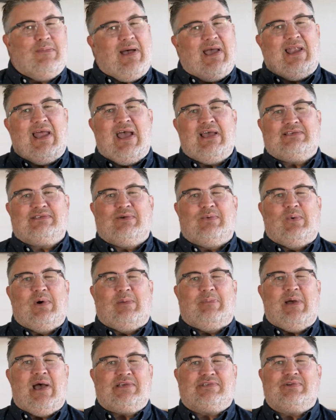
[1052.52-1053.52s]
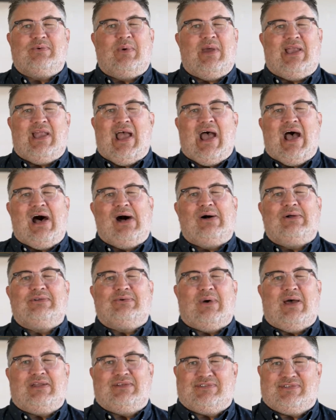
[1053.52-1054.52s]
might ask, well, Pastor Wade, how
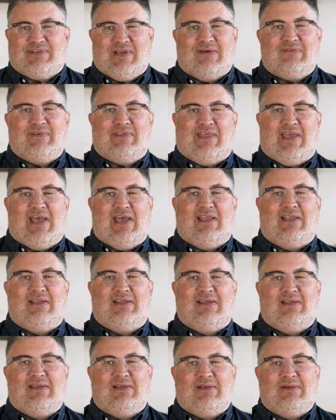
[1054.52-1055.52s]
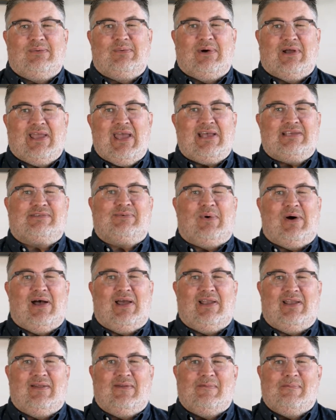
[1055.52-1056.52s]
do I discover that? Well, guess
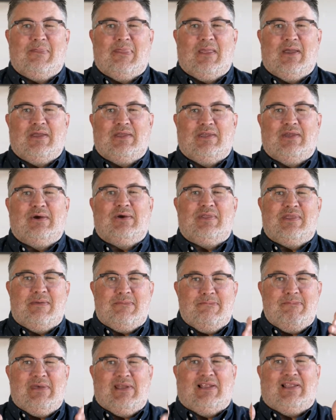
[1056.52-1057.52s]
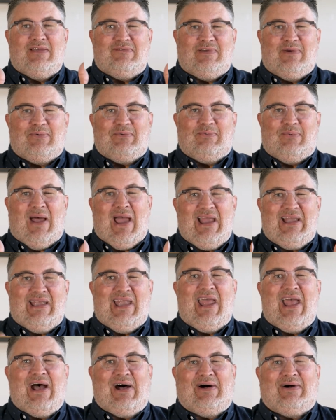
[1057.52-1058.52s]
what? You're in the middle of it right
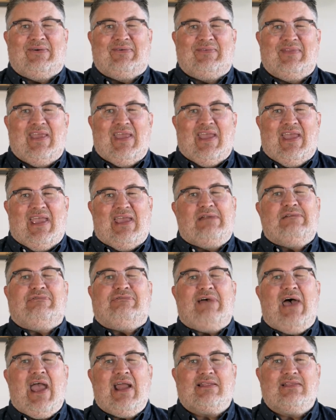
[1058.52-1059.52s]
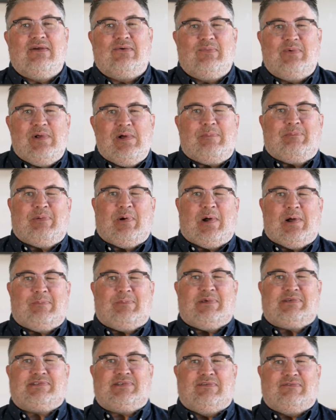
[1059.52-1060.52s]
now. In fact, the real
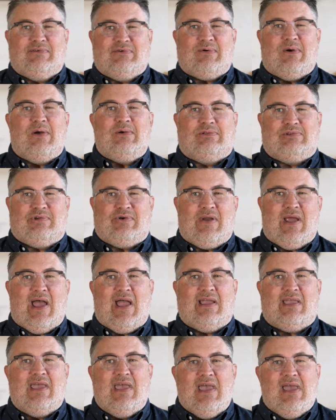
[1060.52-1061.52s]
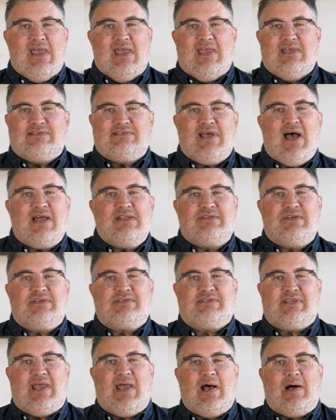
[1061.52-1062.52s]
purpose of Growth Track is not
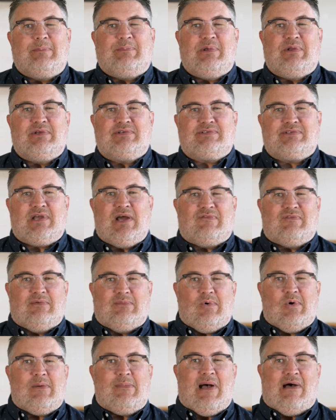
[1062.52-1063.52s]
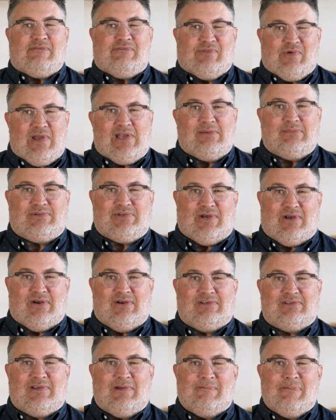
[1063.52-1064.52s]
just to help you discover more about Freedom
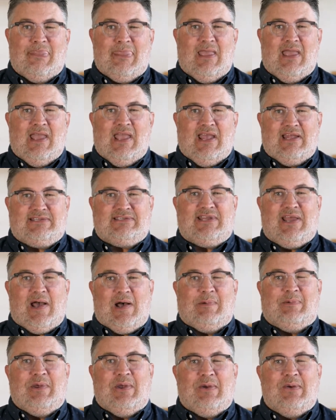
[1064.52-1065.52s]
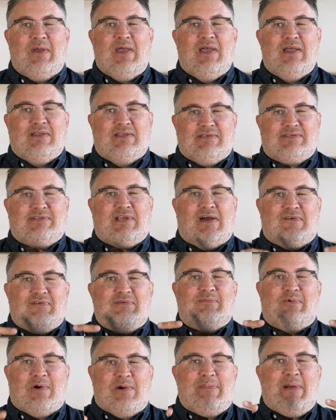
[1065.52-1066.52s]
Church, it's to help you
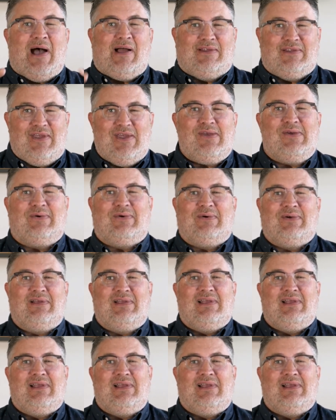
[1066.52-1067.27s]
discover more about you,